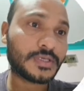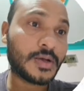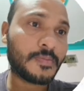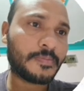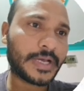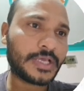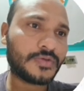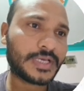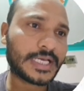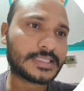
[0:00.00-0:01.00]

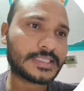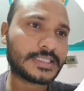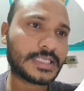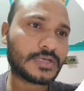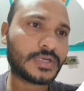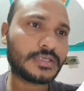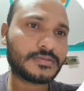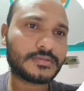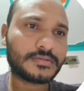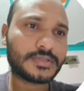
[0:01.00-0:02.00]
pyruvic acid is required
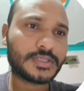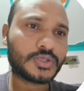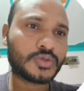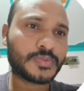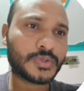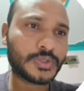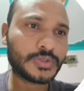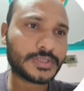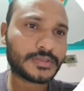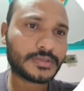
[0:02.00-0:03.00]
to
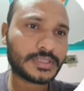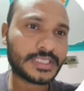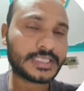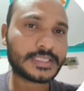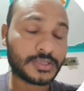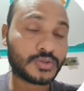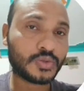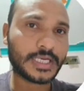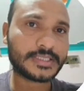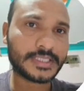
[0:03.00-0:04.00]
produce
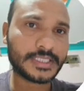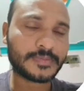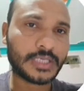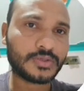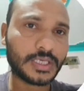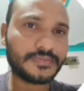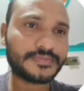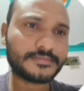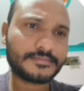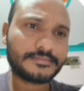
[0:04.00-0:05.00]
206 molecule of
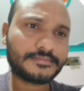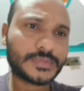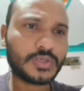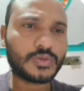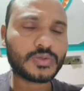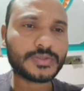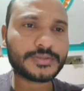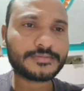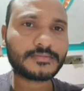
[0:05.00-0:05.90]
glucose.